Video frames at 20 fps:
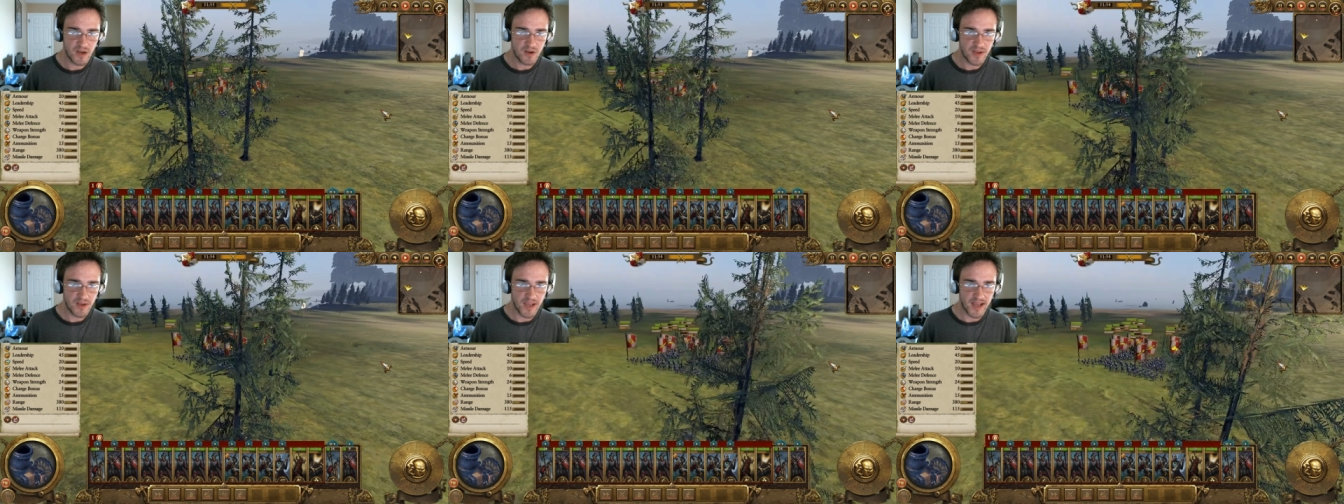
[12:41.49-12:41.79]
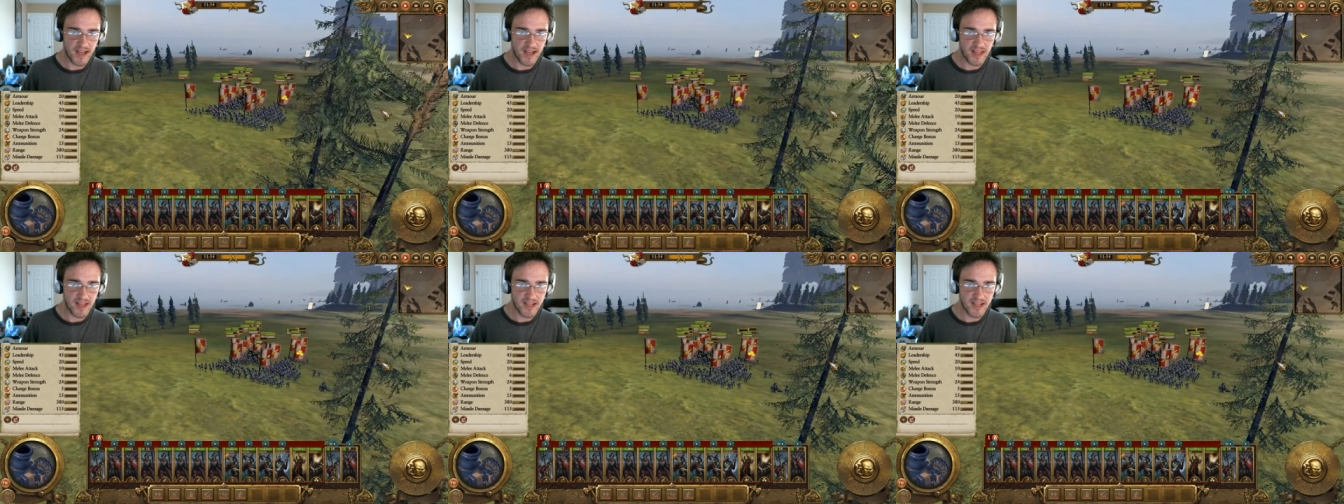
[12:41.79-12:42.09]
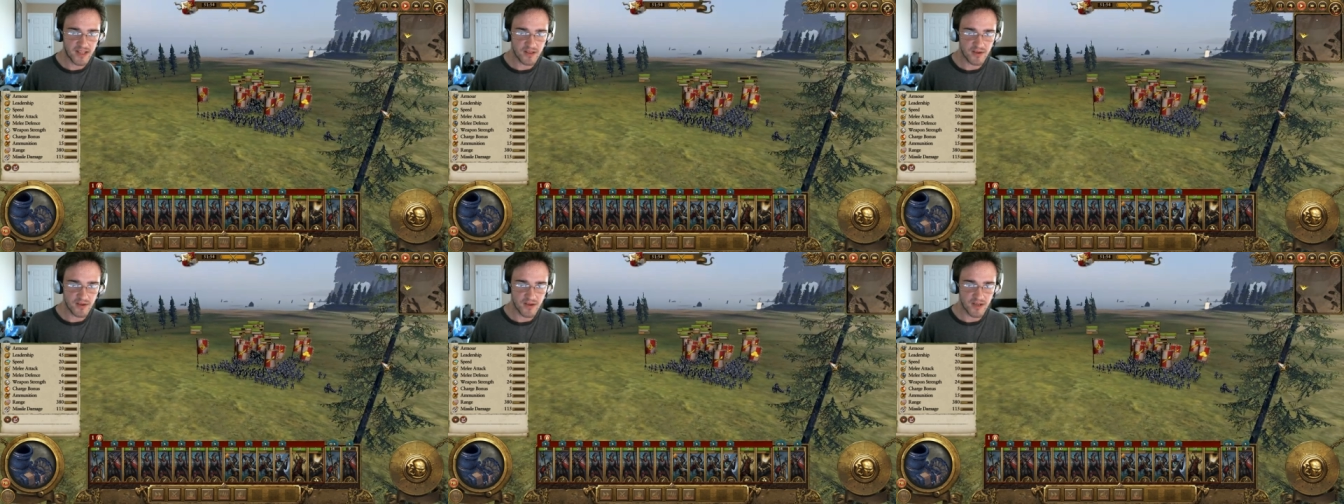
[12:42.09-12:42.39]
Okay, I
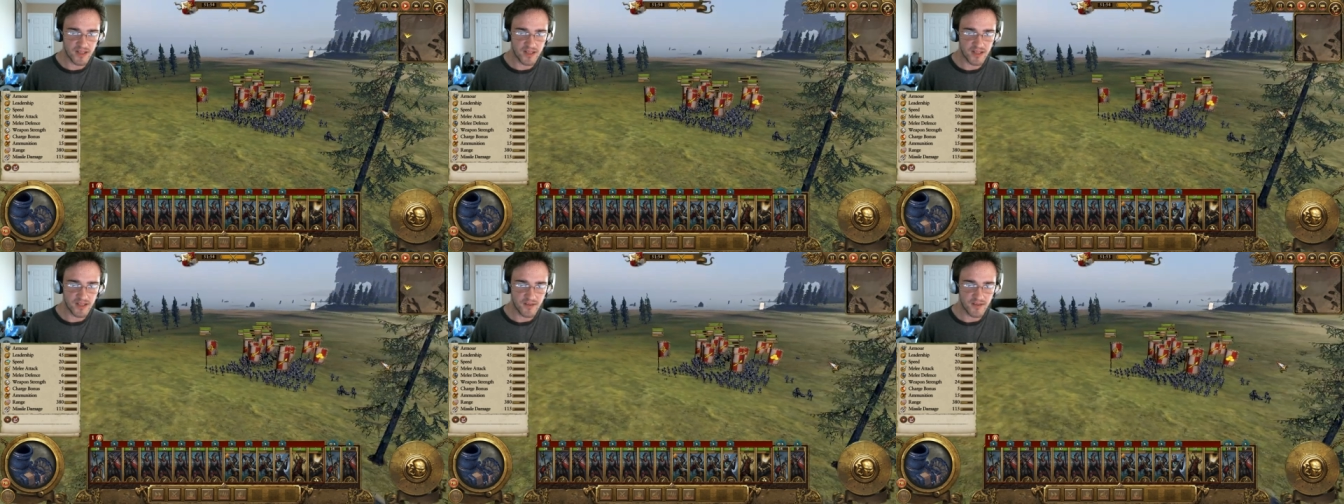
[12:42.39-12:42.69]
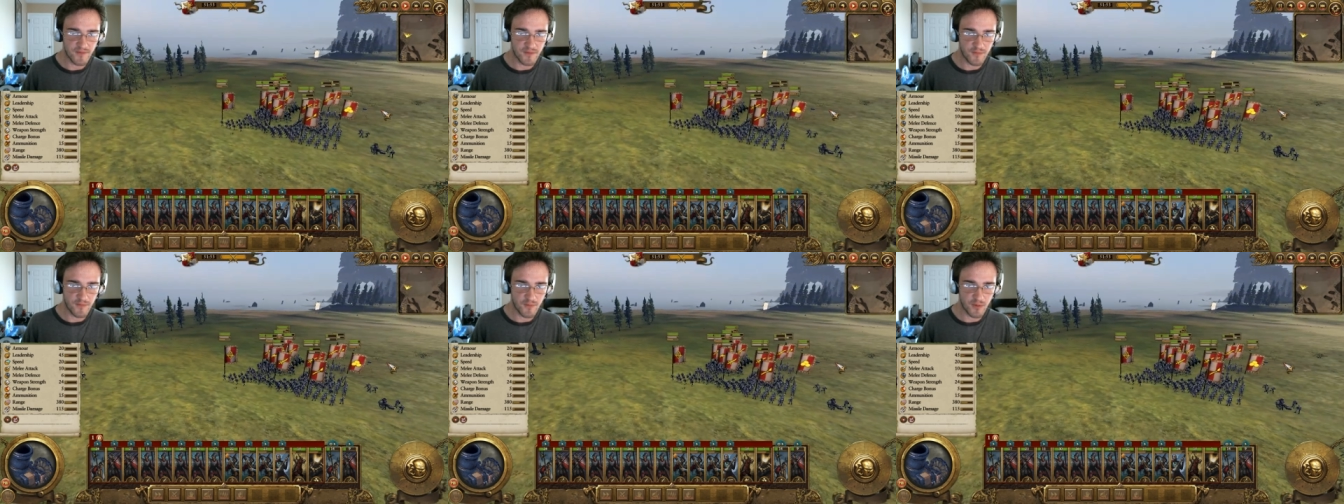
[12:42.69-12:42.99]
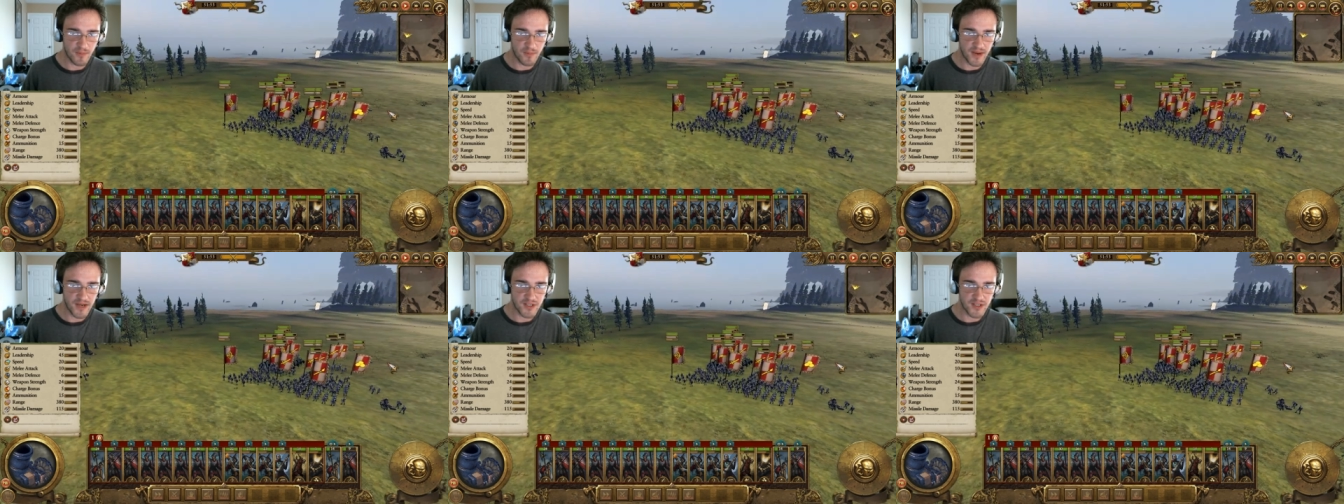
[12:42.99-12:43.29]
like learning the
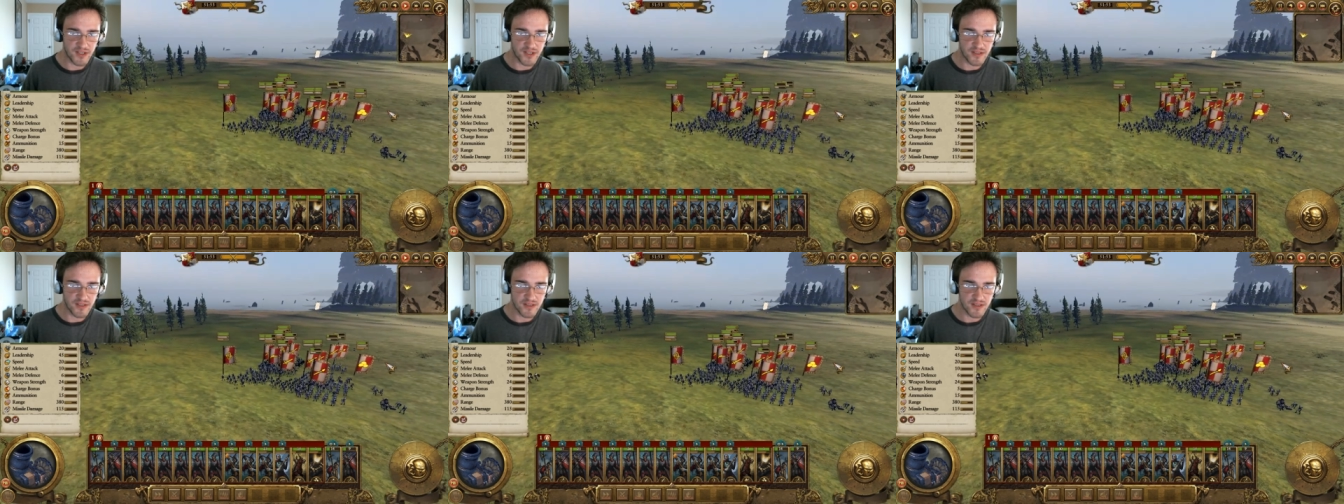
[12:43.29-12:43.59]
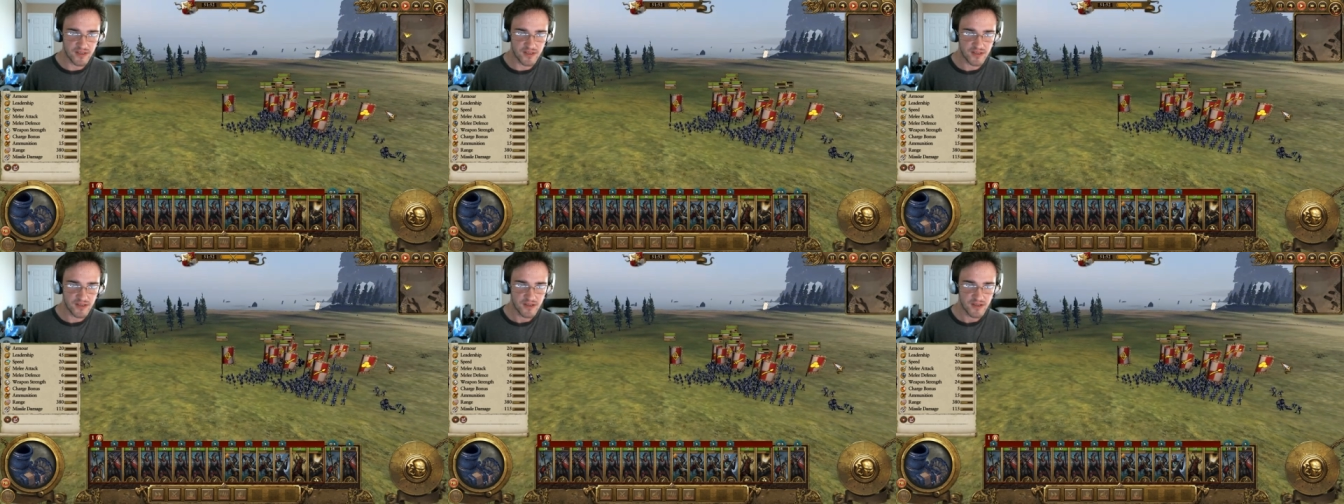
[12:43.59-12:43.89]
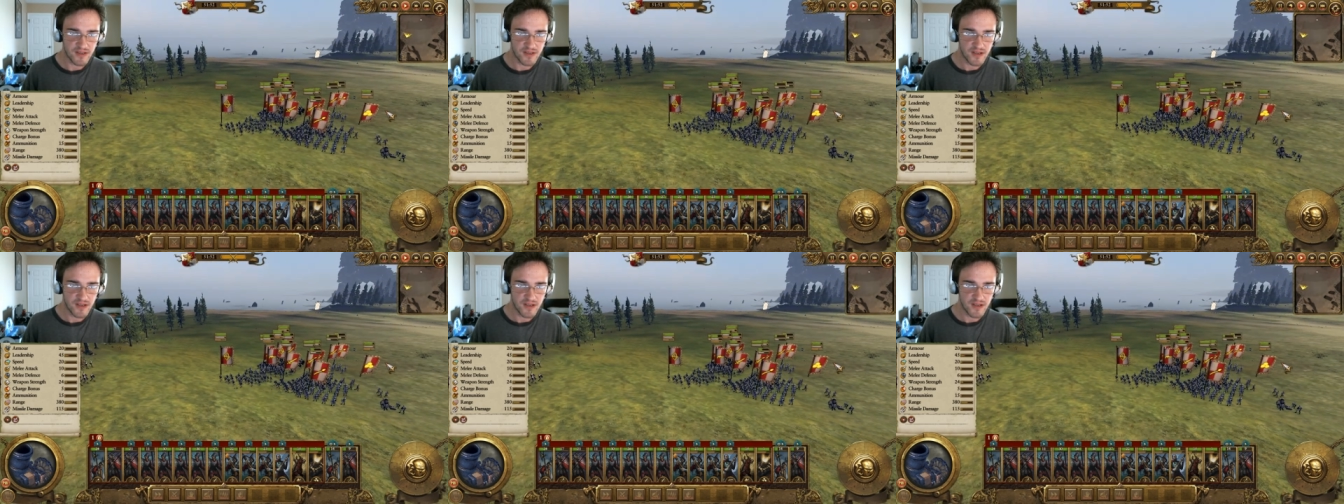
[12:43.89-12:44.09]
different formations.